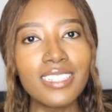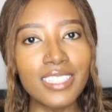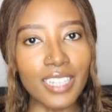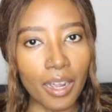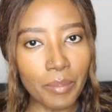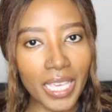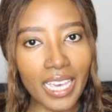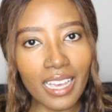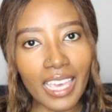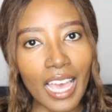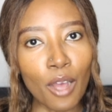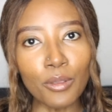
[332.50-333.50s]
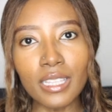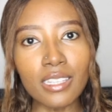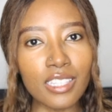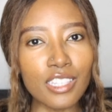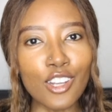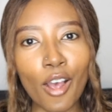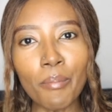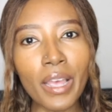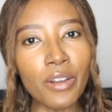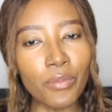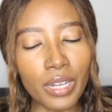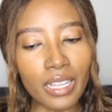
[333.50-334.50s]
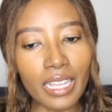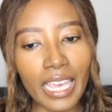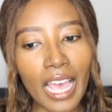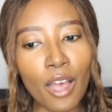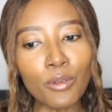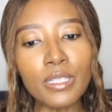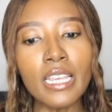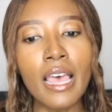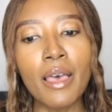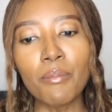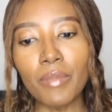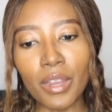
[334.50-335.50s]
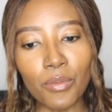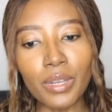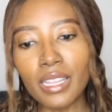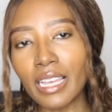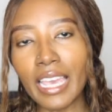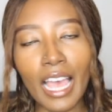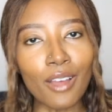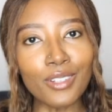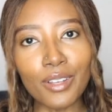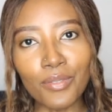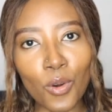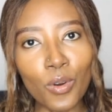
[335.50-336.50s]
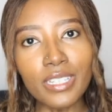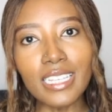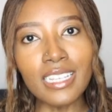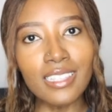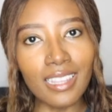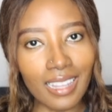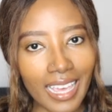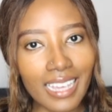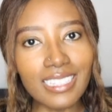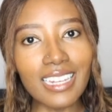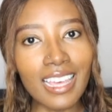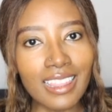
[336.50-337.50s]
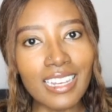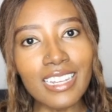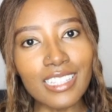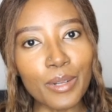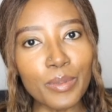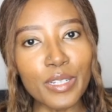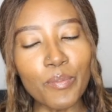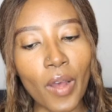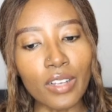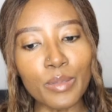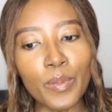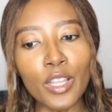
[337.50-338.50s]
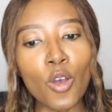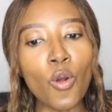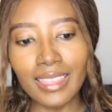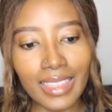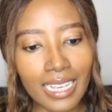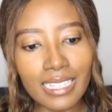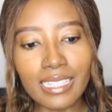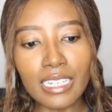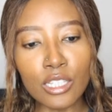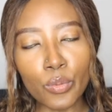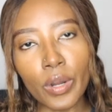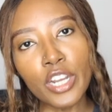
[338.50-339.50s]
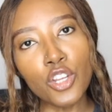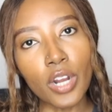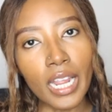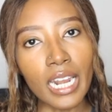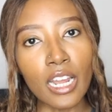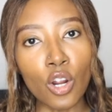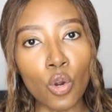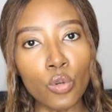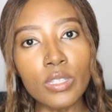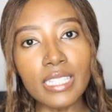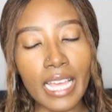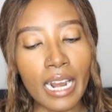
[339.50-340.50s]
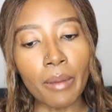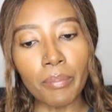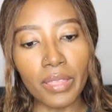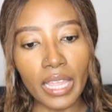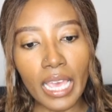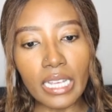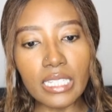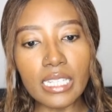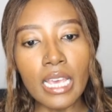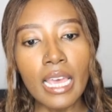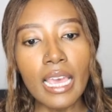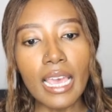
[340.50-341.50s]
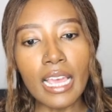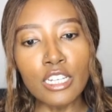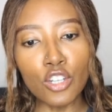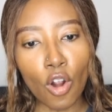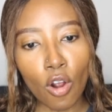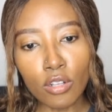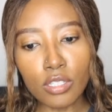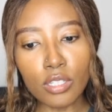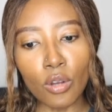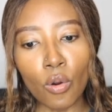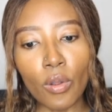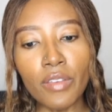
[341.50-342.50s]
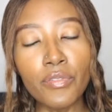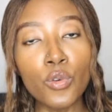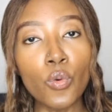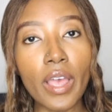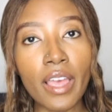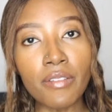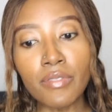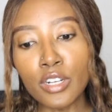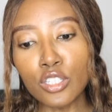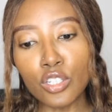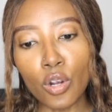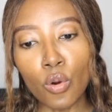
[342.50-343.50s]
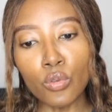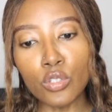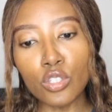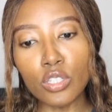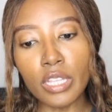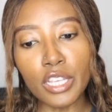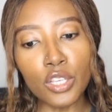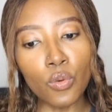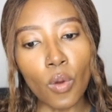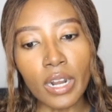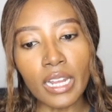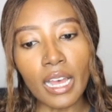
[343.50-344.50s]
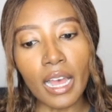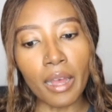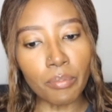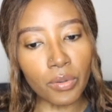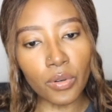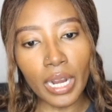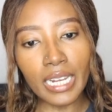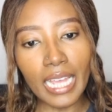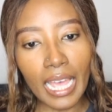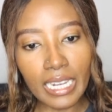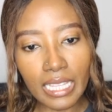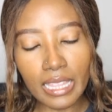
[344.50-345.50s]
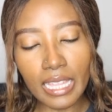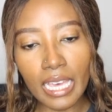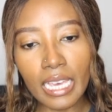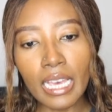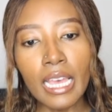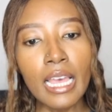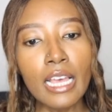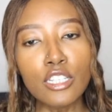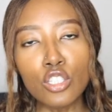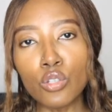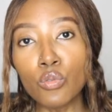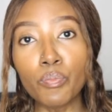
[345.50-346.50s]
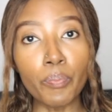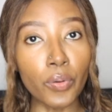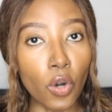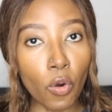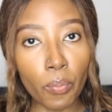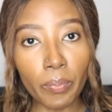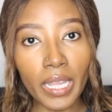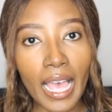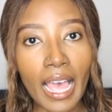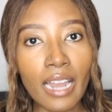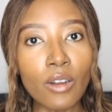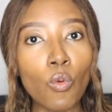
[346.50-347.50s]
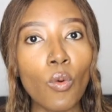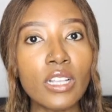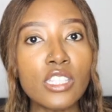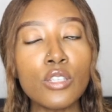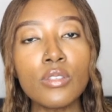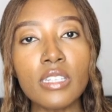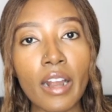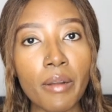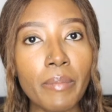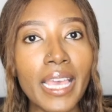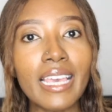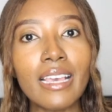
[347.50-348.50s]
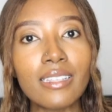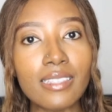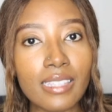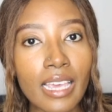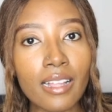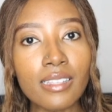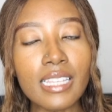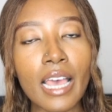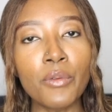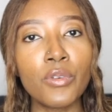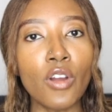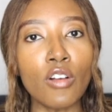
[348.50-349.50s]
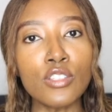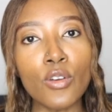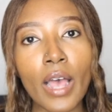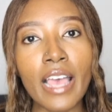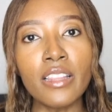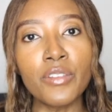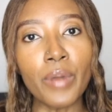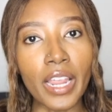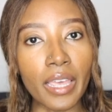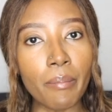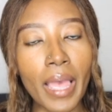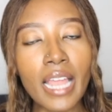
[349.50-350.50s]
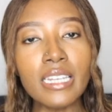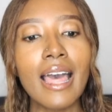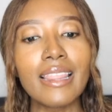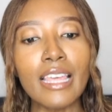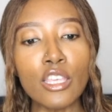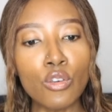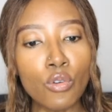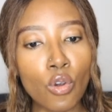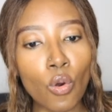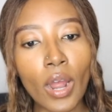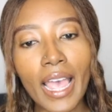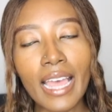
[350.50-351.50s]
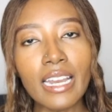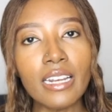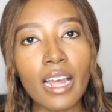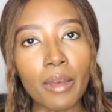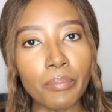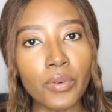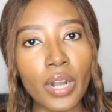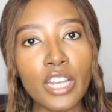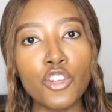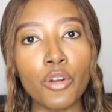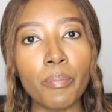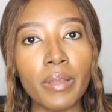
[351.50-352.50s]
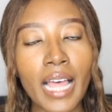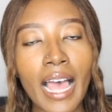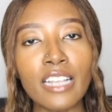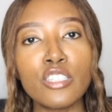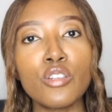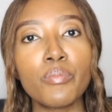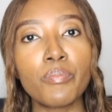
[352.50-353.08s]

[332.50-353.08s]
dummy account. This is not my real account. My real account, of course, is linked in the description box below. This is where you're gonna go set up things. And also, if you ever chose that you wanna upgrade anything to Pro Plan, once you start making sales, I would also highly recommend that you go ahead and upgrade your plan to